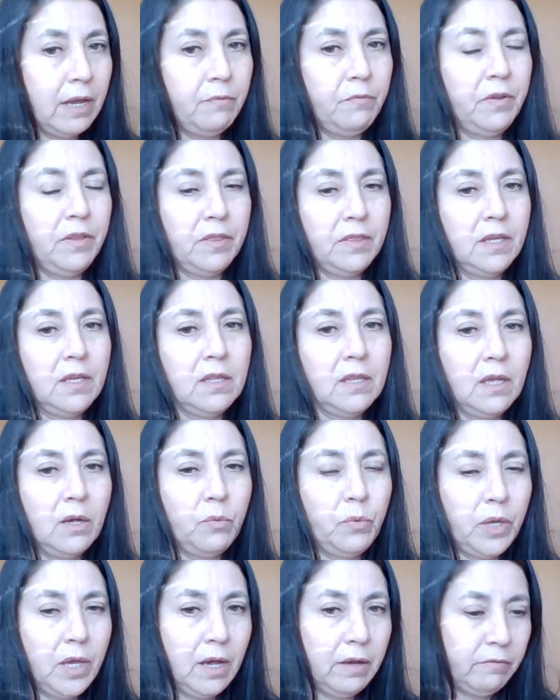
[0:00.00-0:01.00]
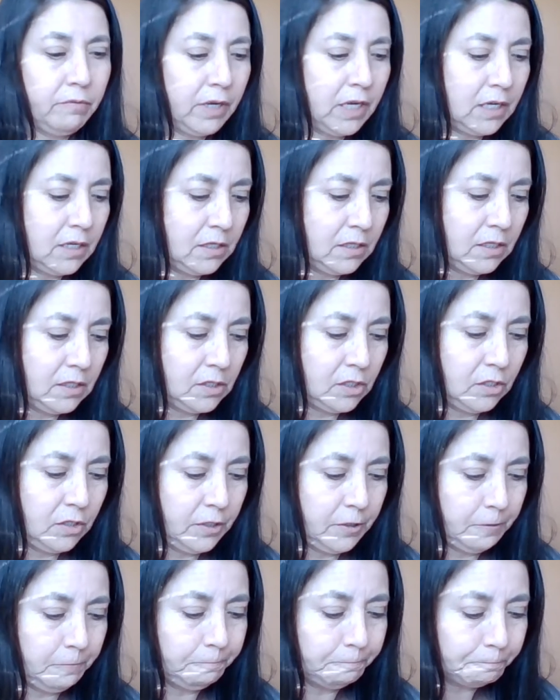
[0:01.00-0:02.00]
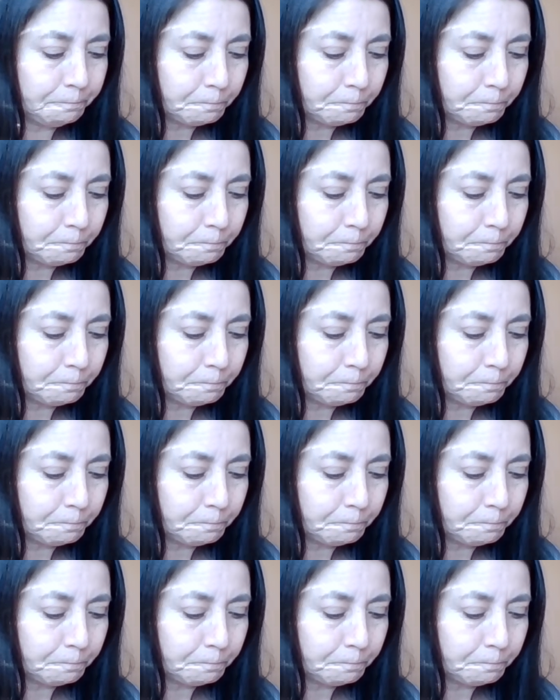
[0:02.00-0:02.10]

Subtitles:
everything that we have learned this year.